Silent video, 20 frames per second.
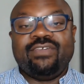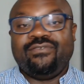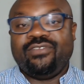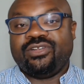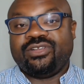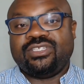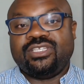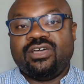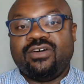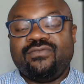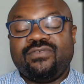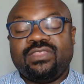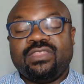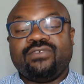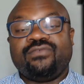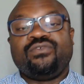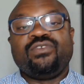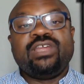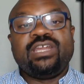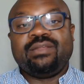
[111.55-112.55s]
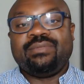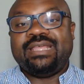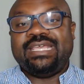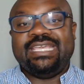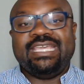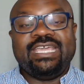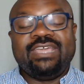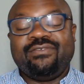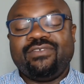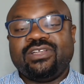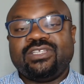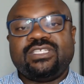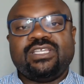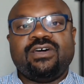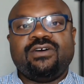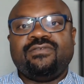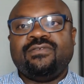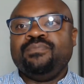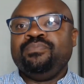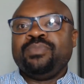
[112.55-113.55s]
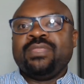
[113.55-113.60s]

yourself and the freedom that you give yourself